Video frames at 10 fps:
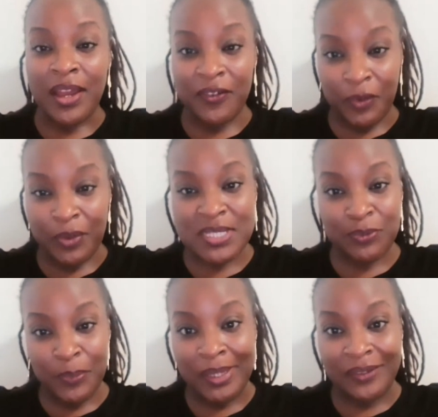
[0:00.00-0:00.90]
Of course, it
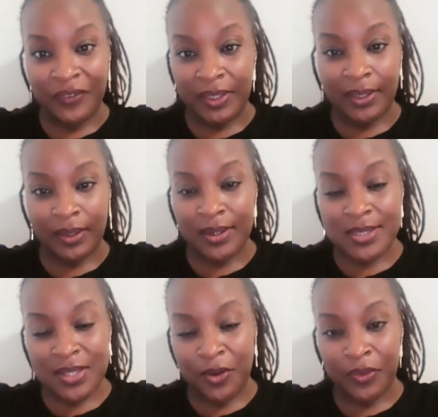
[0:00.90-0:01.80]
will be an affiliate link.
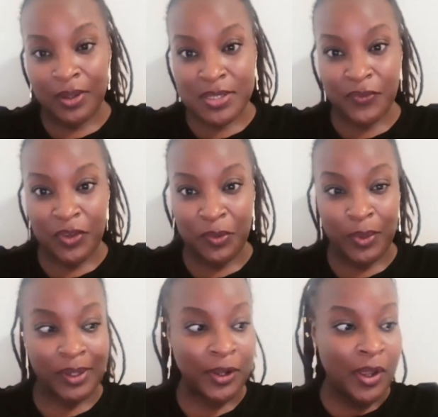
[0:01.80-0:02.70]
So those of you who
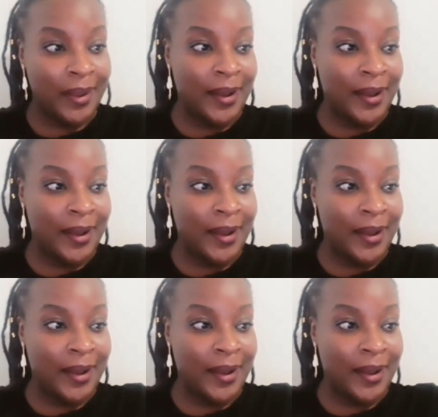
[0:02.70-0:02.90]
want to